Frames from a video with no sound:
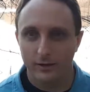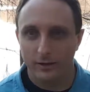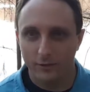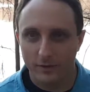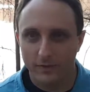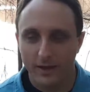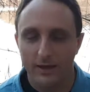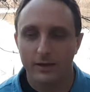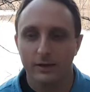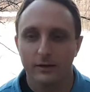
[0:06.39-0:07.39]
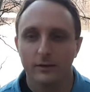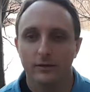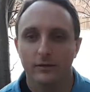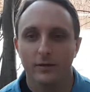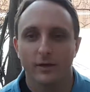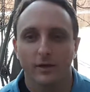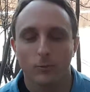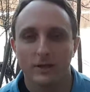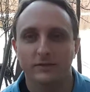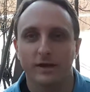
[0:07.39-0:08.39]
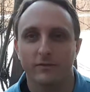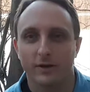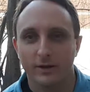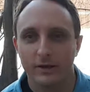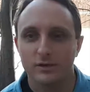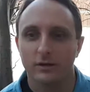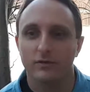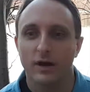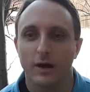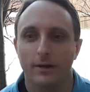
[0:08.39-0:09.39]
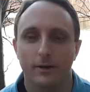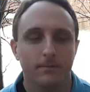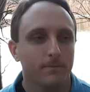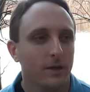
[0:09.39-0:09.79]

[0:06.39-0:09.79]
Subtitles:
including that in the West African nation of Ghana.